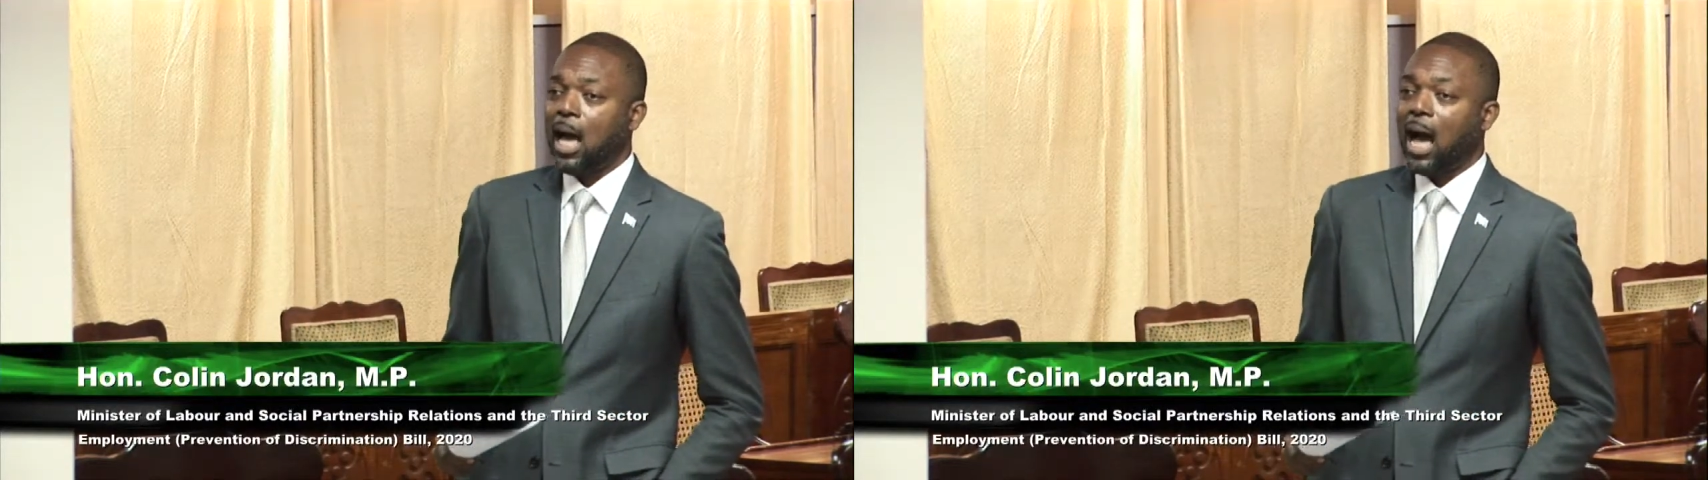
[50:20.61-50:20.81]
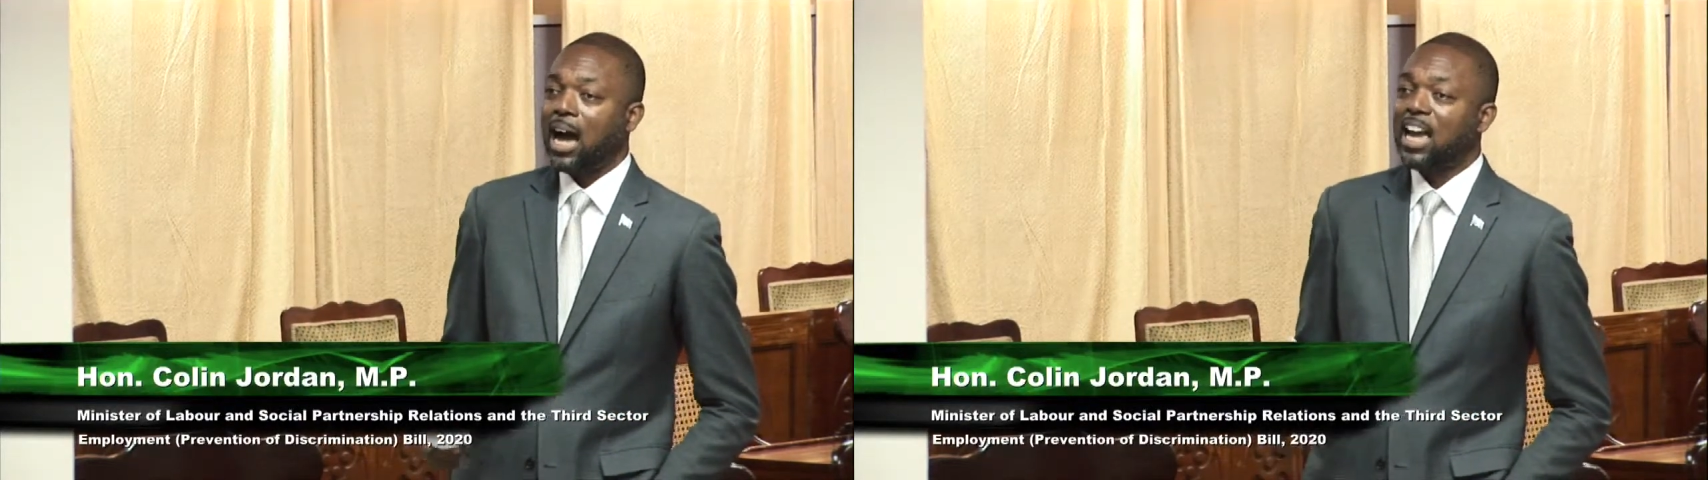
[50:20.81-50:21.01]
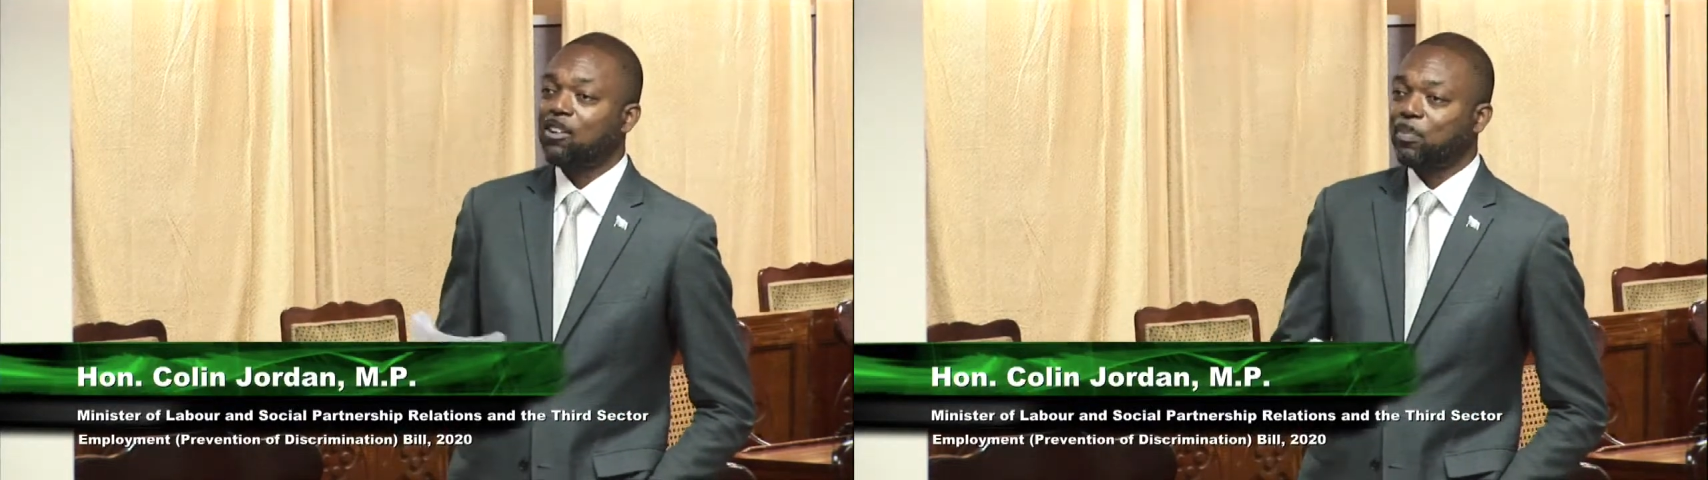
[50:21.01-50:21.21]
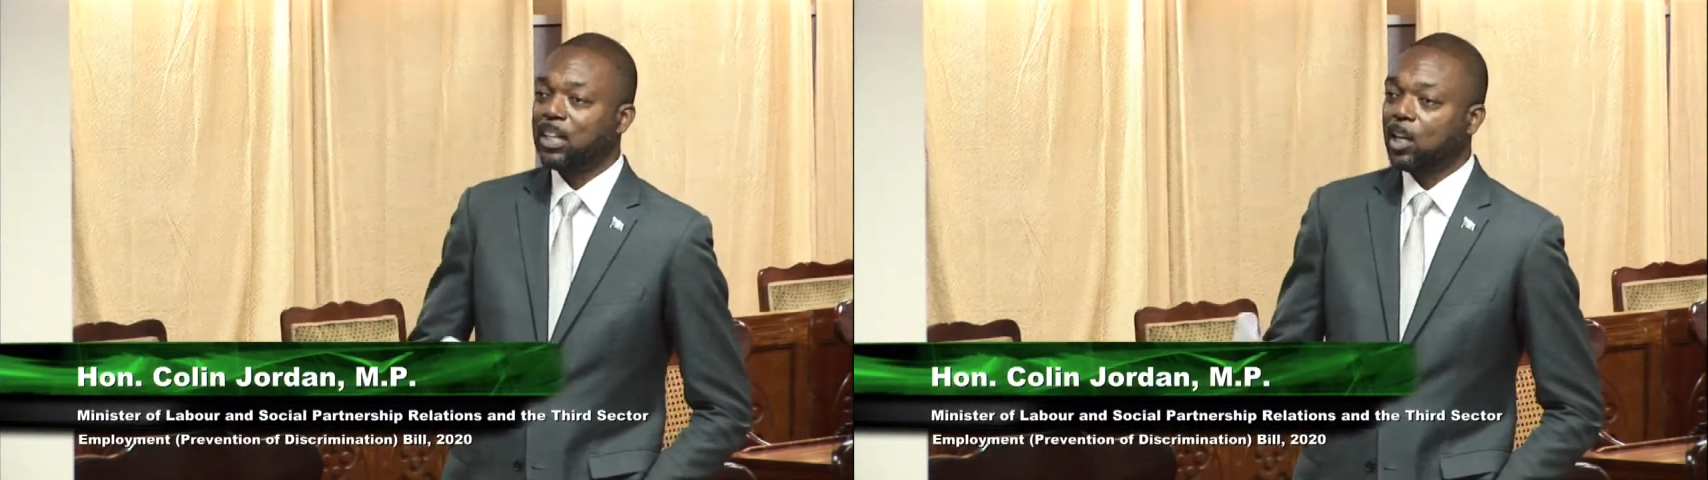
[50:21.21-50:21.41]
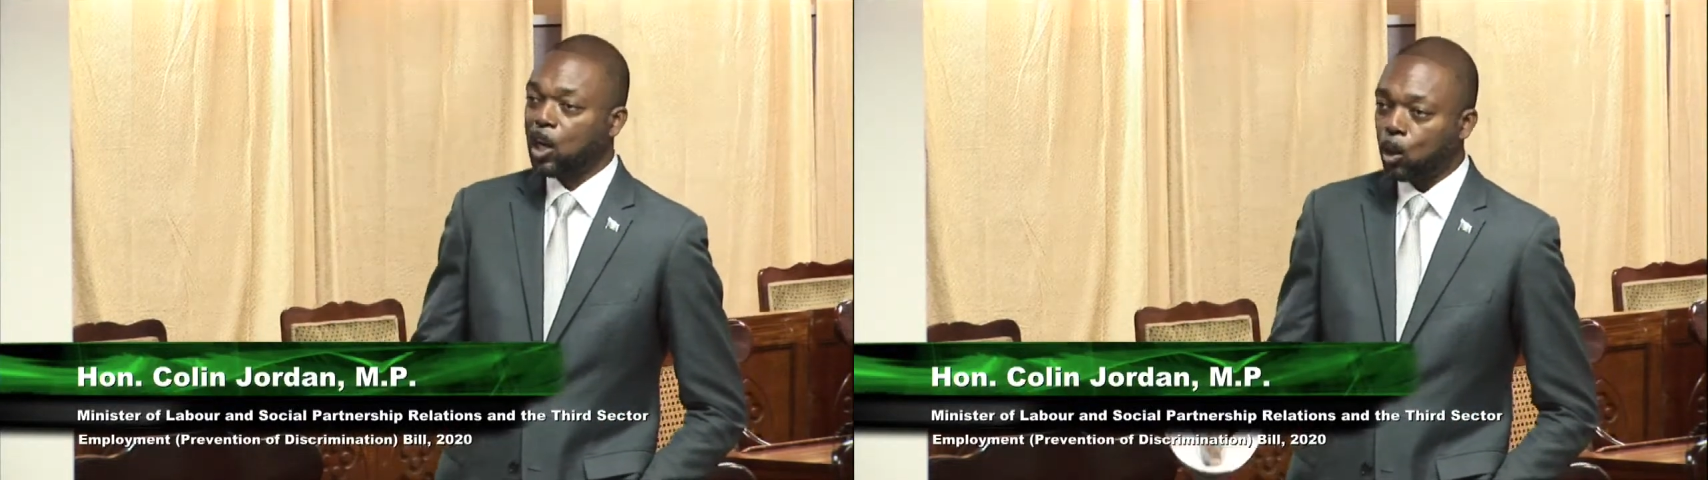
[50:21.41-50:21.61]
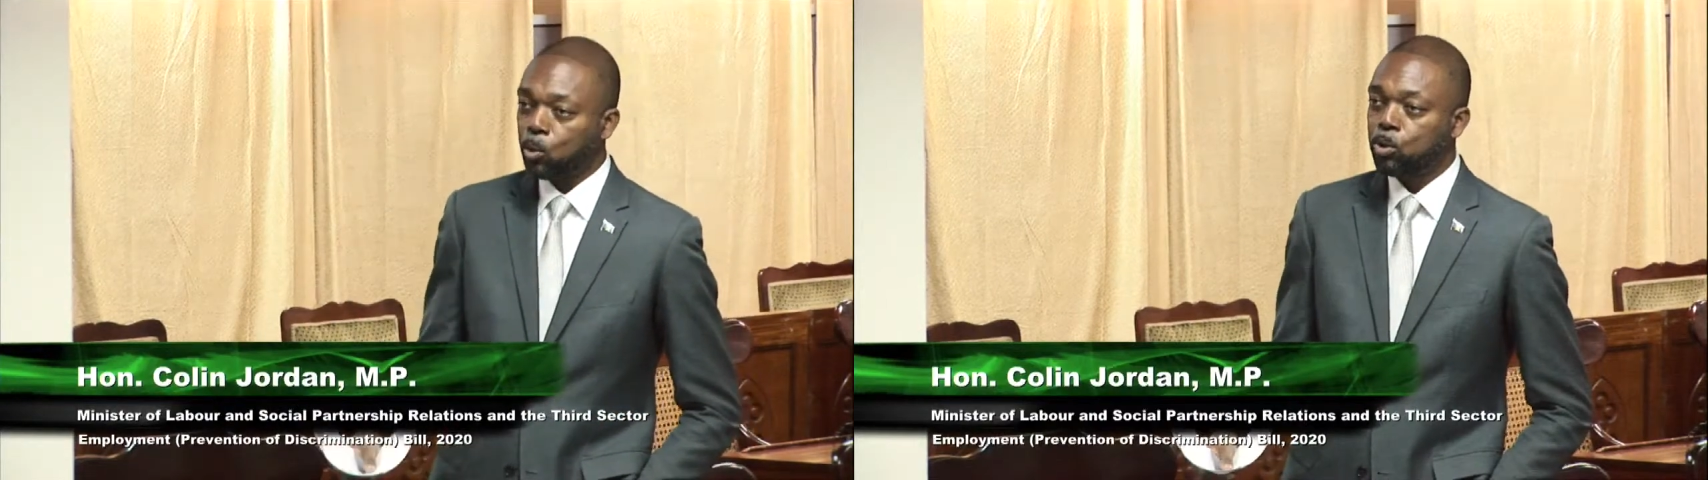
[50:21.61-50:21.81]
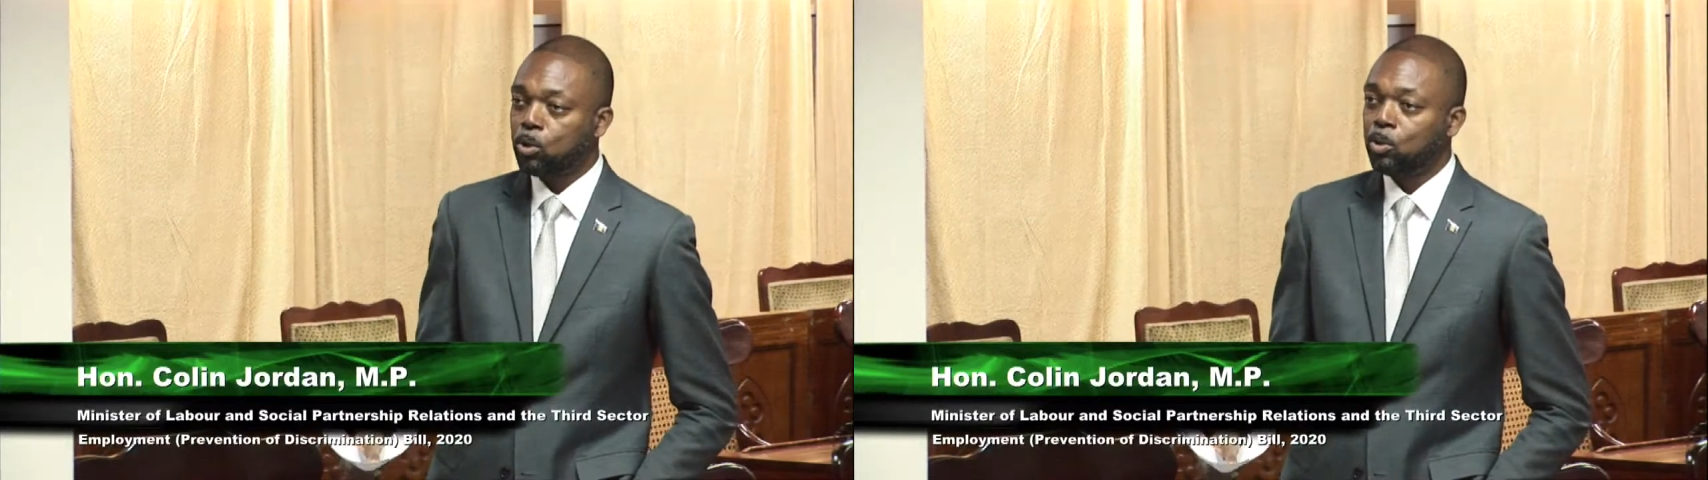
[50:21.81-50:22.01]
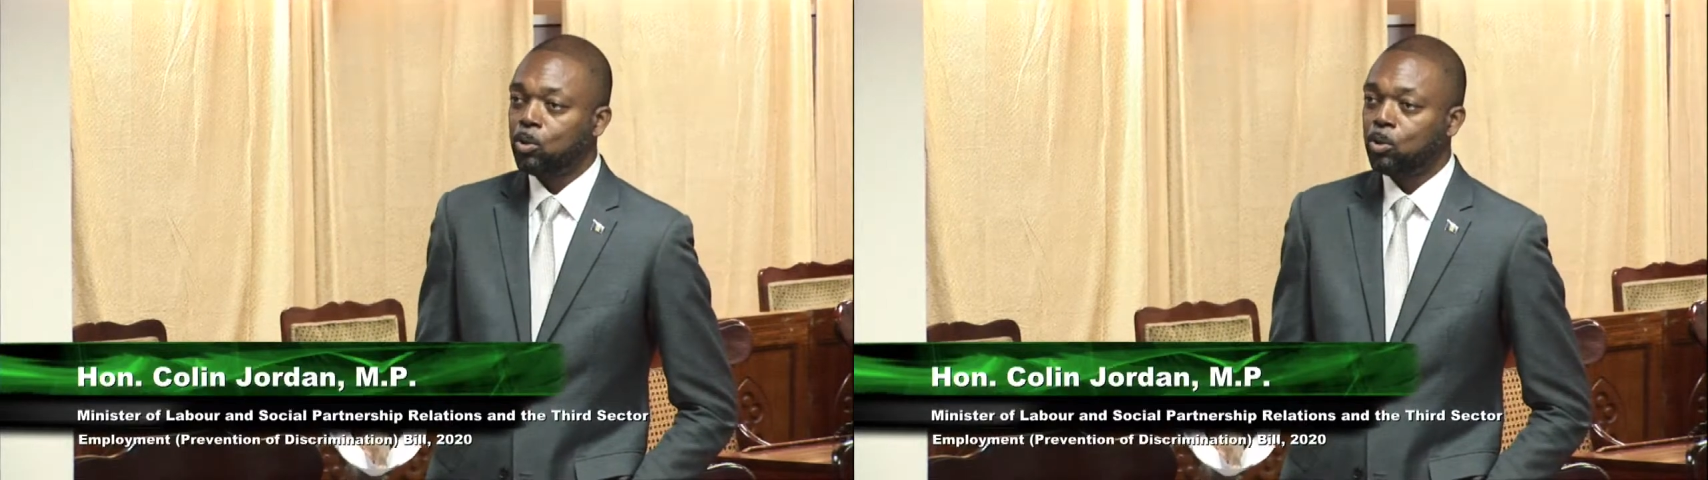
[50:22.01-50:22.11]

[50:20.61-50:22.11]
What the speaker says: I have been allowed,